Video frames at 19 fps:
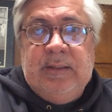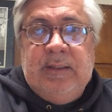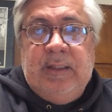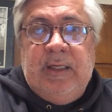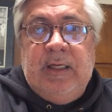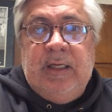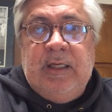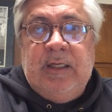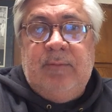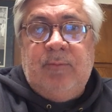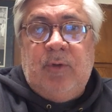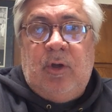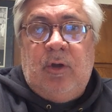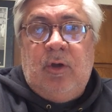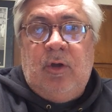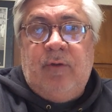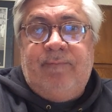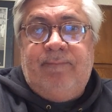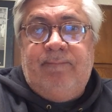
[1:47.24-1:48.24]

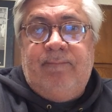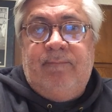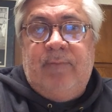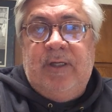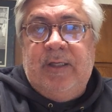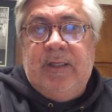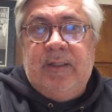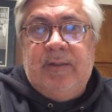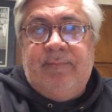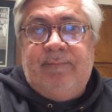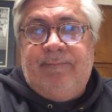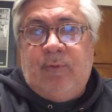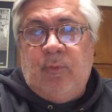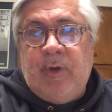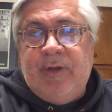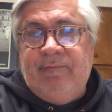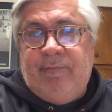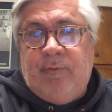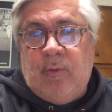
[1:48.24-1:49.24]
All
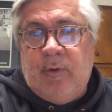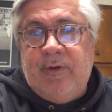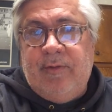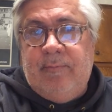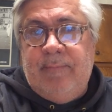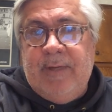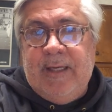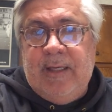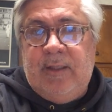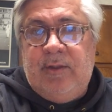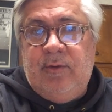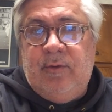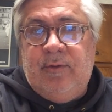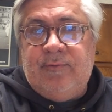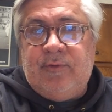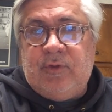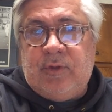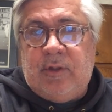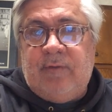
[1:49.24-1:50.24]
44 of the men who
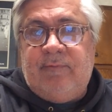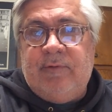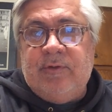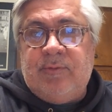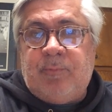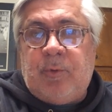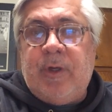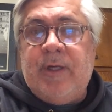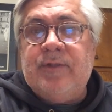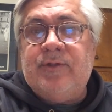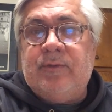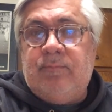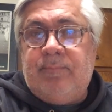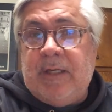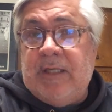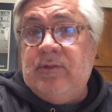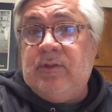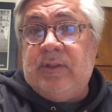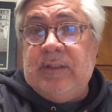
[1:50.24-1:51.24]
have served as president
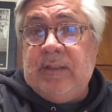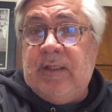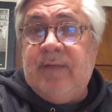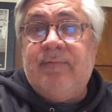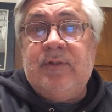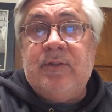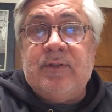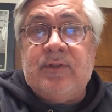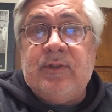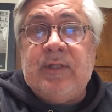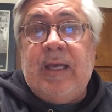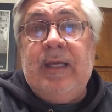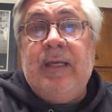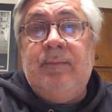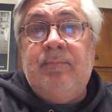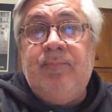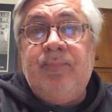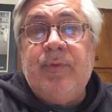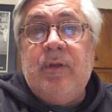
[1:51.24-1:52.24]
basically given the
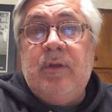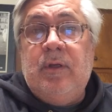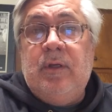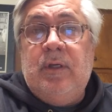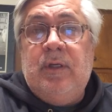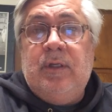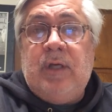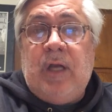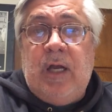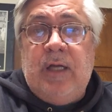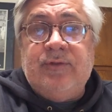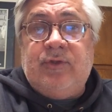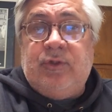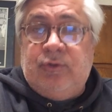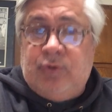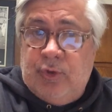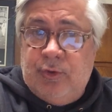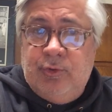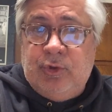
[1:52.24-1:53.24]
same
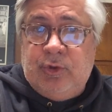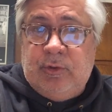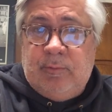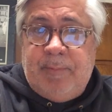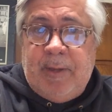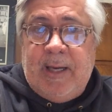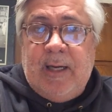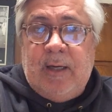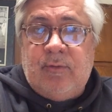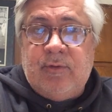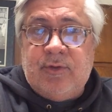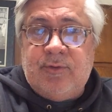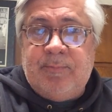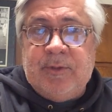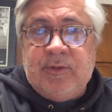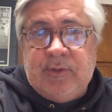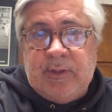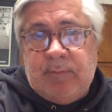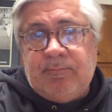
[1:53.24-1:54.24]
constitutional powers,
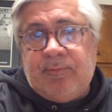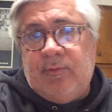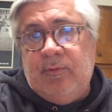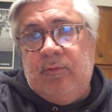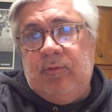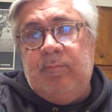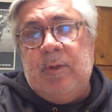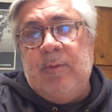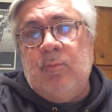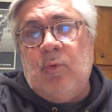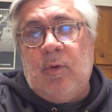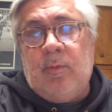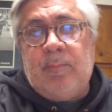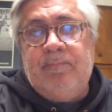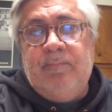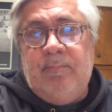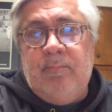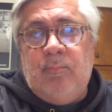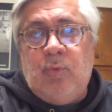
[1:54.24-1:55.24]
but some proved to be
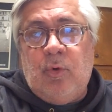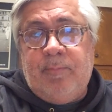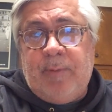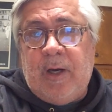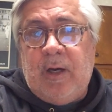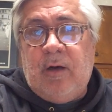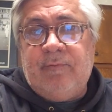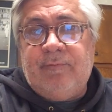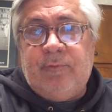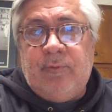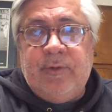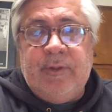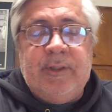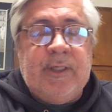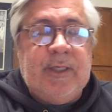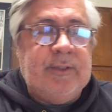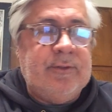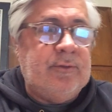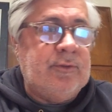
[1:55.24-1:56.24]
more powerful than
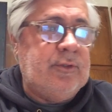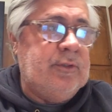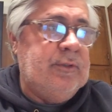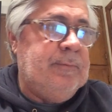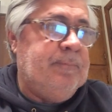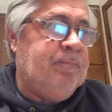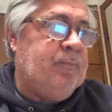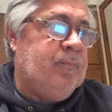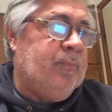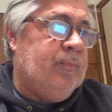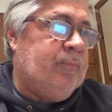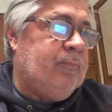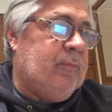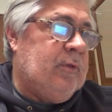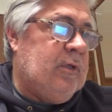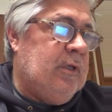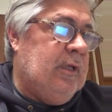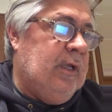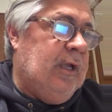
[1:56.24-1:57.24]
others.
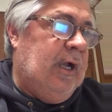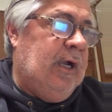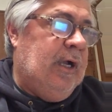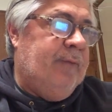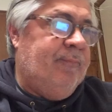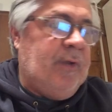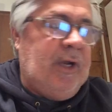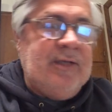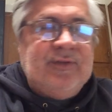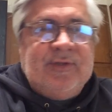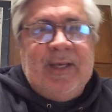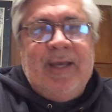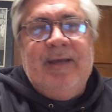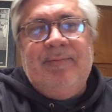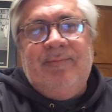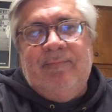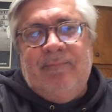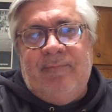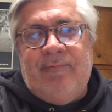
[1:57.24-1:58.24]
I
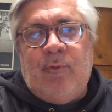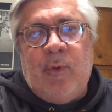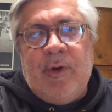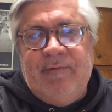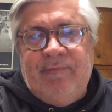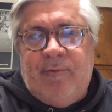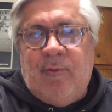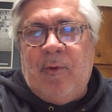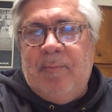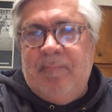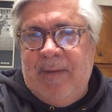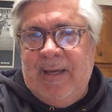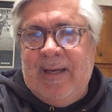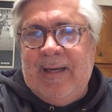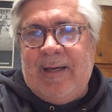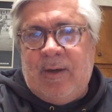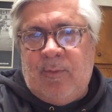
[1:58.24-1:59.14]
say 44 men.